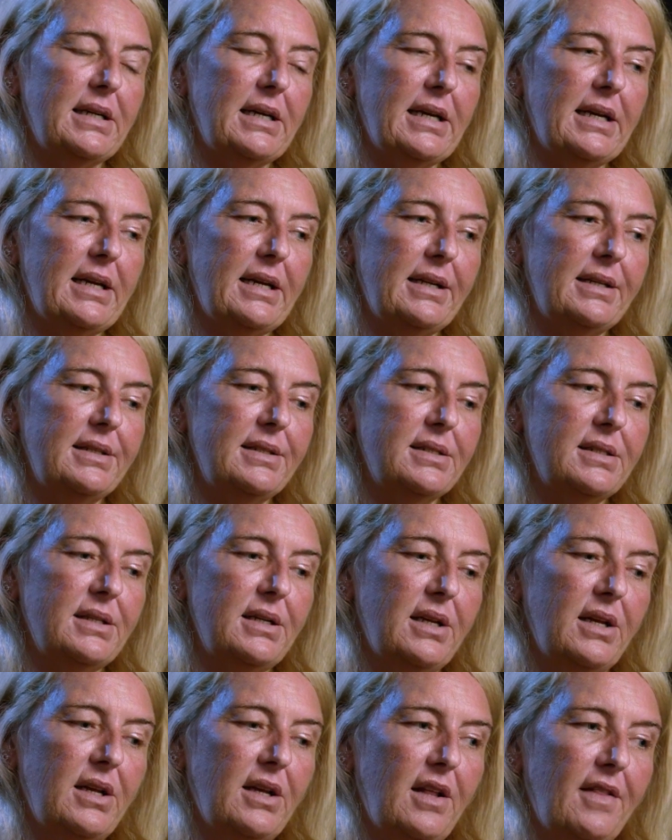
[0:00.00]
And
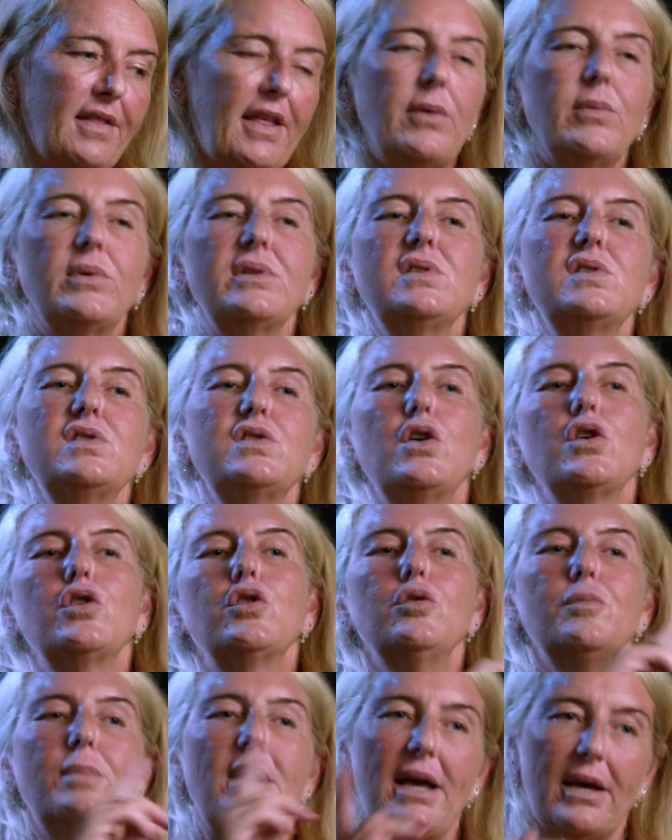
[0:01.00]
they would
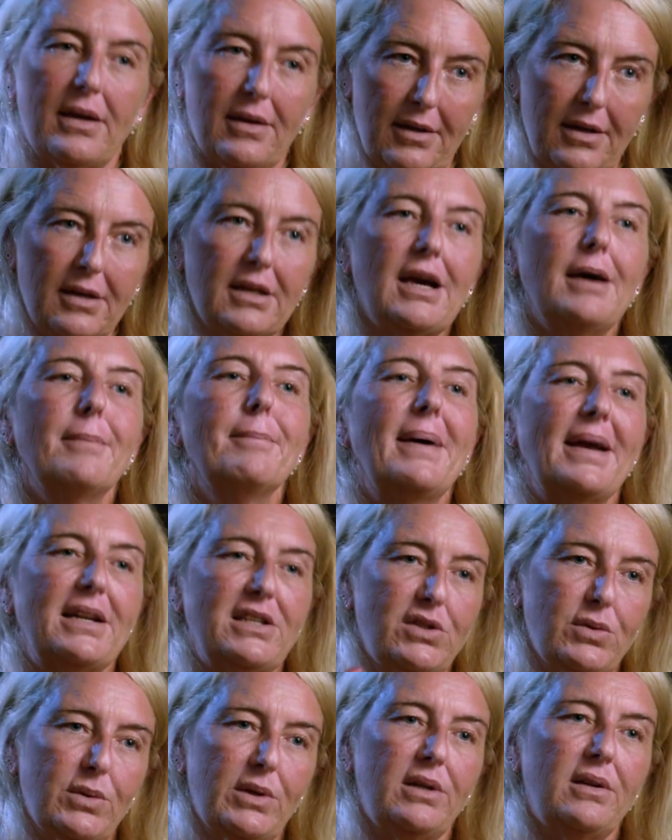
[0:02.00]
circle back and come back
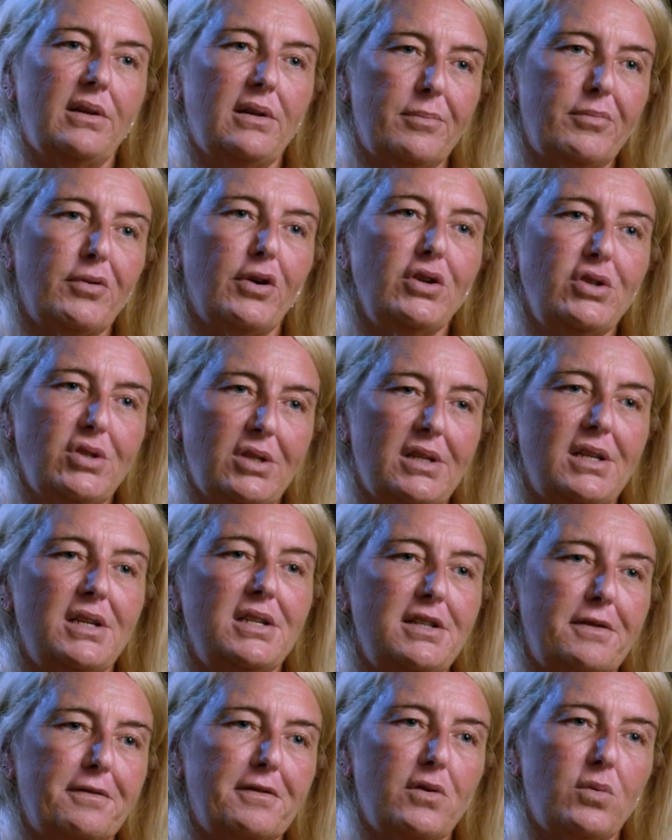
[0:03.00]
to it and approach it in a
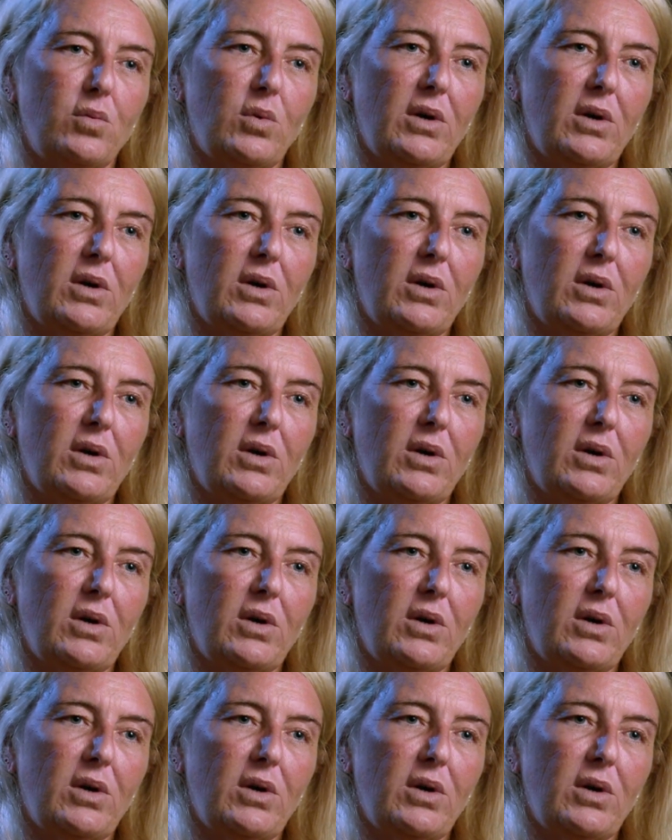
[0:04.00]
different